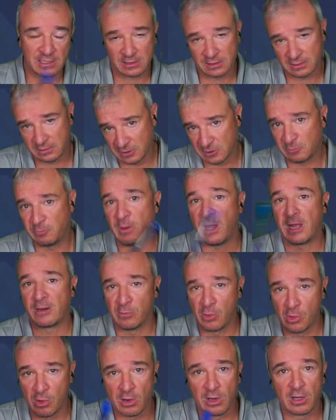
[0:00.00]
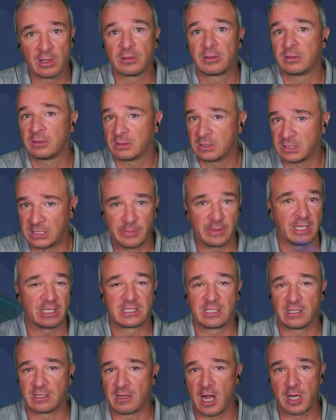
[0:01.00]
because you spend more, stimulates
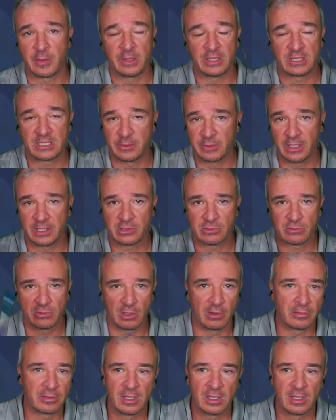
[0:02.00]
the economy, stimulates growth.